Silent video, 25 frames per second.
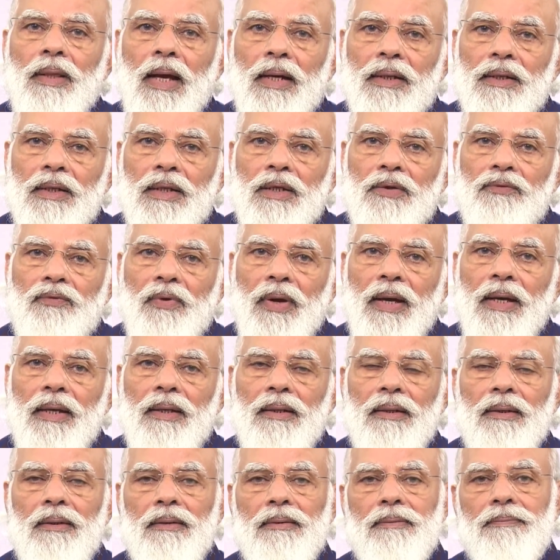That is
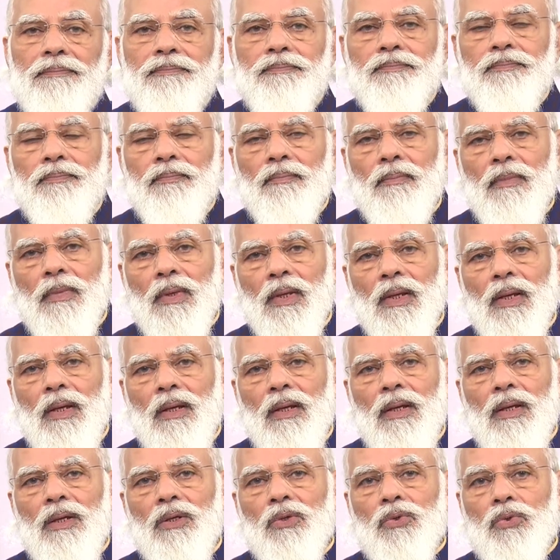when
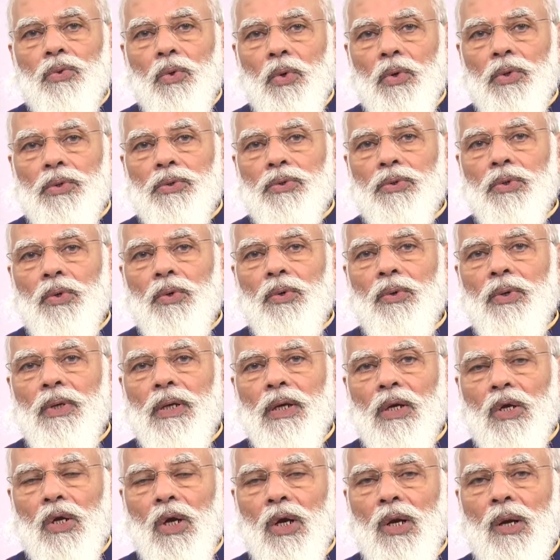
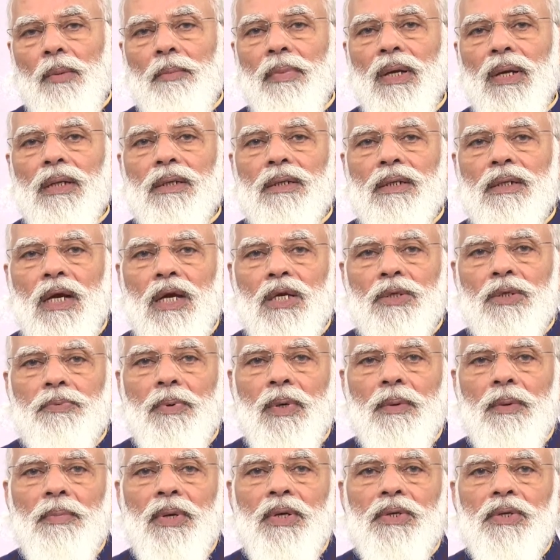socio-economic
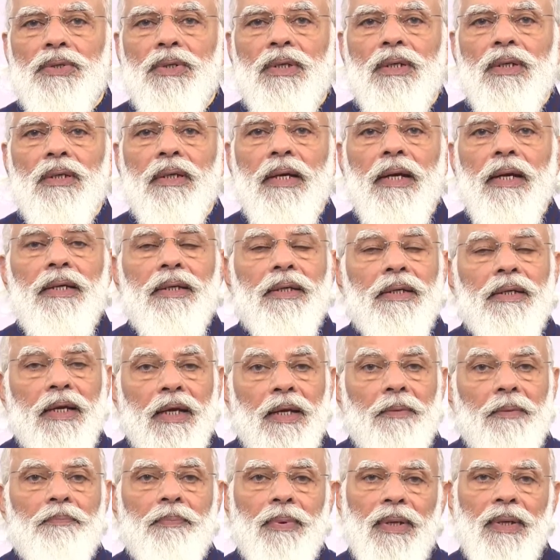transformation can
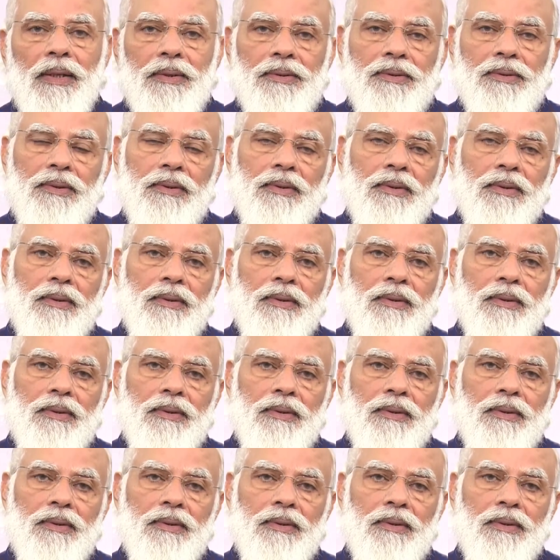take place.